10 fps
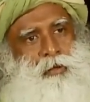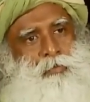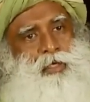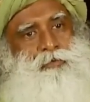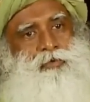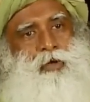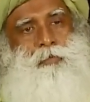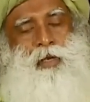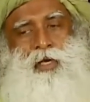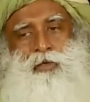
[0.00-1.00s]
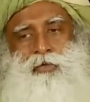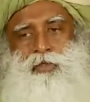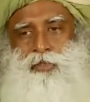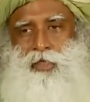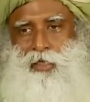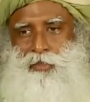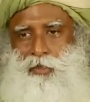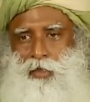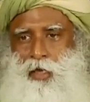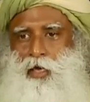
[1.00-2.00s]
But if you apply your intellect,
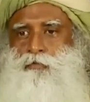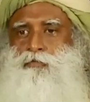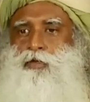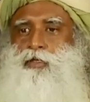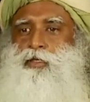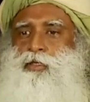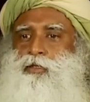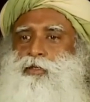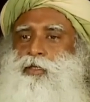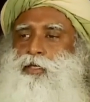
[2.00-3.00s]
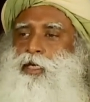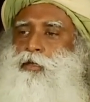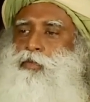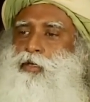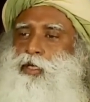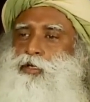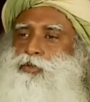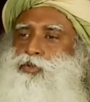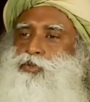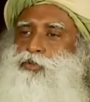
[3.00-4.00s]
everything can be
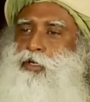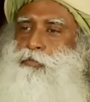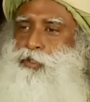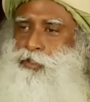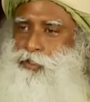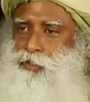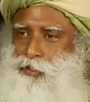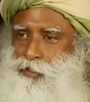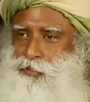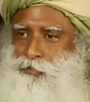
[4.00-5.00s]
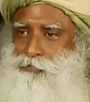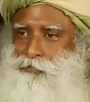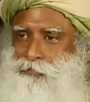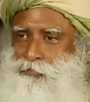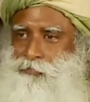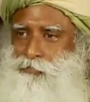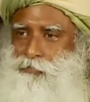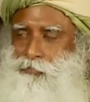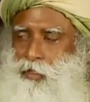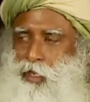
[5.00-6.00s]
reduced to rubbish.
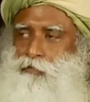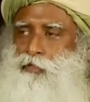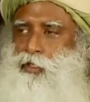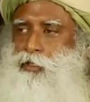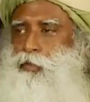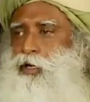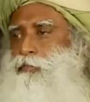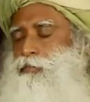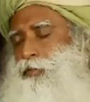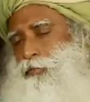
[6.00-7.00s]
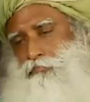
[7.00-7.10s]
Everything becomes